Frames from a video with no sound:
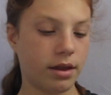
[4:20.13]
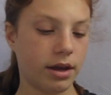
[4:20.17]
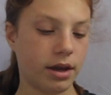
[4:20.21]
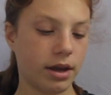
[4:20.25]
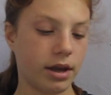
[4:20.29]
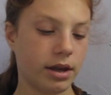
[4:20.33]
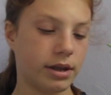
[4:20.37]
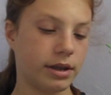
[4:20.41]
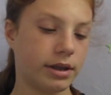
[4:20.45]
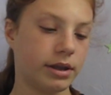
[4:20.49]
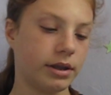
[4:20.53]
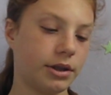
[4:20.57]

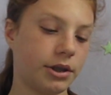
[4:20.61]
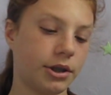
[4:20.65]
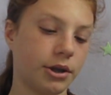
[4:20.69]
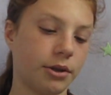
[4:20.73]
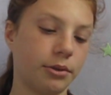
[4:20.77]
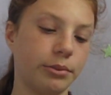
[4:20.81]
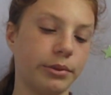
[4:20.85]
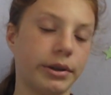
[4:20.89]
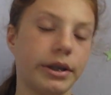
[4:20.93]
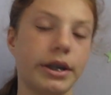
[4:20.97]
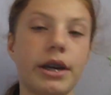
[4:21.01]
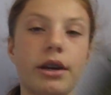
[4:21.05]
this
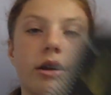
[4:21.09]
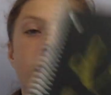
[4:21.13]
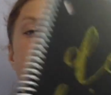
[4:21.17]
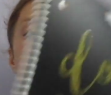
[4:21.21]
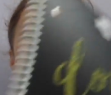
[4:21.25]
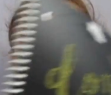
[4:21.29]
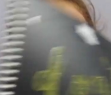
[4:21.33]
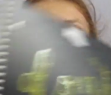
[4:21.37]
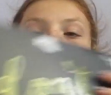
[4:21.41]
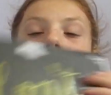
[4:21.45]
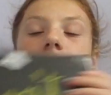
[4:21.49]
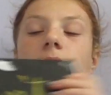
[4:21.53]
Don't Kill
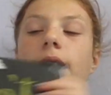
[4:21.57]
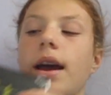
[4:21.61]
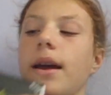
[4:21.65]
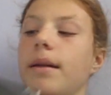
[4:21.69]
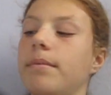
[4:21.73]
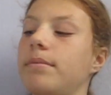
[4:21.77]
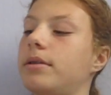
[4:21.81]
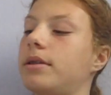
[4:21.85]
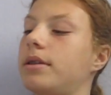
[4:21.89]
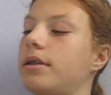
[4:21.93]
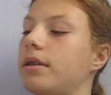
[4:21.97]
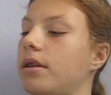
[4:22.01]
My
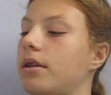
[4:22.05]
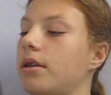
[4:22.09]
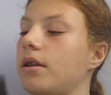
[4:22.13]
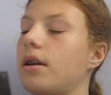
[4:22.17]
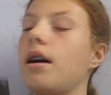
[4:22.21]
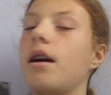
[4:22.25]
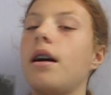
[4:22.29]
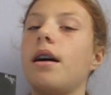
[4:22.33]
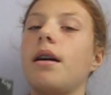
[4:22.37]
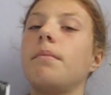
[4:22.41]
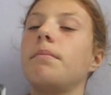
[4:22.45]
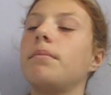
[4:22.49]
Vibes
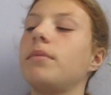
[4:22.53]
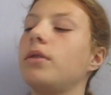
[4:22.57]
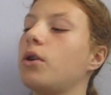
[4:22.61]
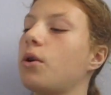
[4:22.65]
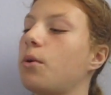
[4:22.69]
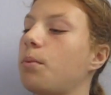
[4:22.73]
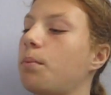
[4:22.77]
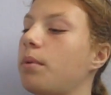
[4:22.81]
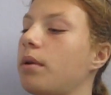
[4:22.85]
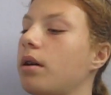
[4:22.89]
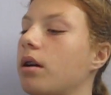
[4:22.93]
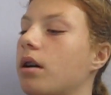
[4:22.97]
um,
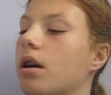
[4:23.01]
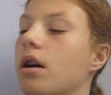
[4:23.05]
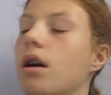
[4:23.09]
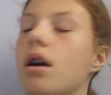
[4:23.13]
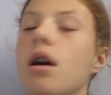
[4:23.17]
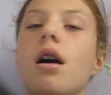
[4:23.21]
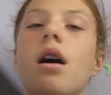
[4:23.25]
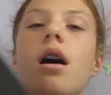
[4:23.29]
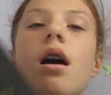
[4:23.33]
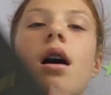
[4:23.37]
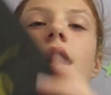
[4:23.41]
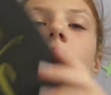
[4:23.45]
notebook.
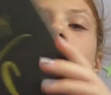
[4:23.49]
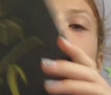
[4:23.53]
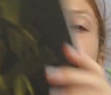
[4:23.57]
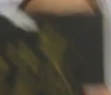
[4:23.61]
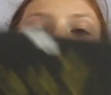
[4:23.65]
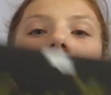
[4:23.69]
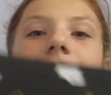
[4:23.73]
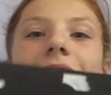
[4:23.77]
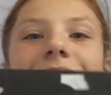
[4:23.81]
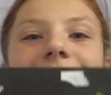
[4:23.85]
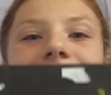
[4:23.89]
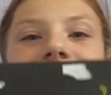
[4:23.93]

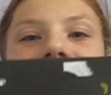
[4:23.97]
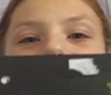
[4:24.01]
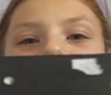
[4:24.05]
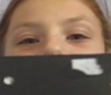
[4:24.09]
As you